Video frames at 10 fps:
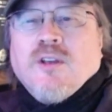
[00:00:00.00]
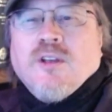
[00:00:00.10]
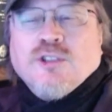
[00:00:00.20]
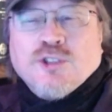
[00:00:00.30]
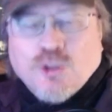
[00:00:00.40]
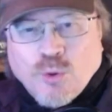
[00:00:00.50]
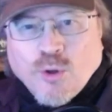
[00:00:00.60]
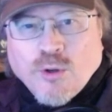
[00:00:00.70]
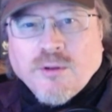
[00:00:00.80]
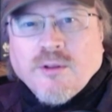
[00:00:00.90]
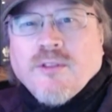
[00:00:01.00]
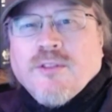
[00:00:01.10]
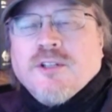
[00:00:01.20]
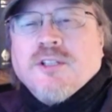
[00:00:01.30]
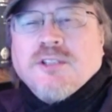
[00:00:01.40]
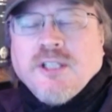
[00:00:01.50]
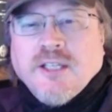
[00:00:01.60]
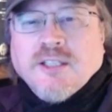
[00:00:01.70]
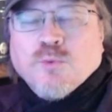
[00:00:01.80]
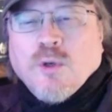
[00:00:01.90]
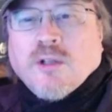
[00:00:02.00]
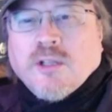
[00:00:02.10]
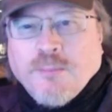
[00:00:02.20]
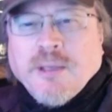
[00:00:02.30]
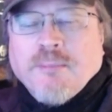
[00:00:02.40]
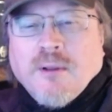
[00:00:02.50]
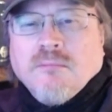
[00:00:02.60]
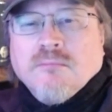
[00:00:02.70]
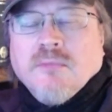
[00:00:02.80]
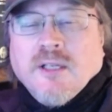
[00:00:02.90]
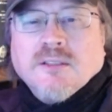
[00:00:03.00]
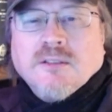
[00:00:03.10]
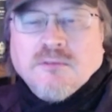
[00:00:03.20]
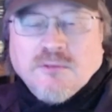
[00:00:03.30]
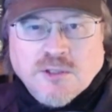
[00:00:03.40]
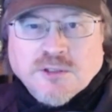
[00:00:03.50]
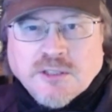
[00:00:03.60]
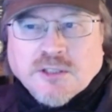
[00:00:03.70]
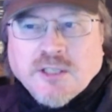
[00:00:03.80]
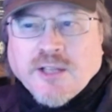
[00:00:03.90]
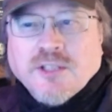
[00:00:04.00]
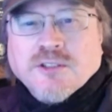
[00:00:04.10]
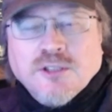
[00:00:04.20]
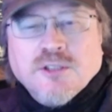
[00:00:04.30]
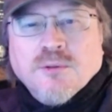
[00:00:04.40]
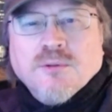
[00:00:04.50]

Sure, the disease will kill people. It, diseases like this do.